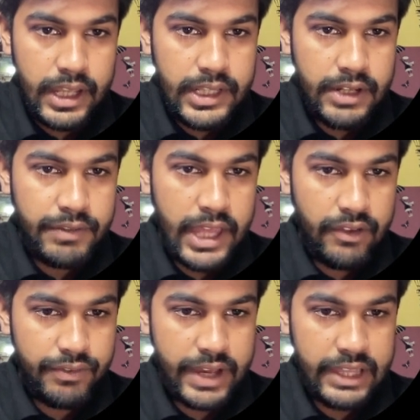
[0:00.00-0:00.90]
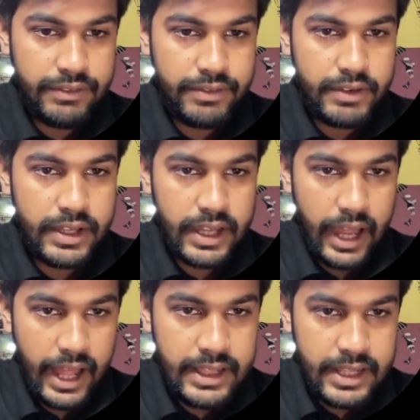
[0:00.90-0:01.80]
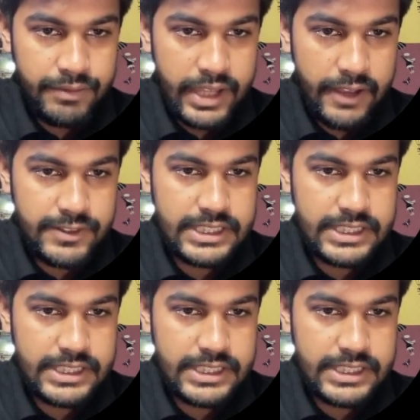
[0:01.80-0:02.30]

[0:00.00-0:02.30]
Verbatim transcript: then we have five, and then we have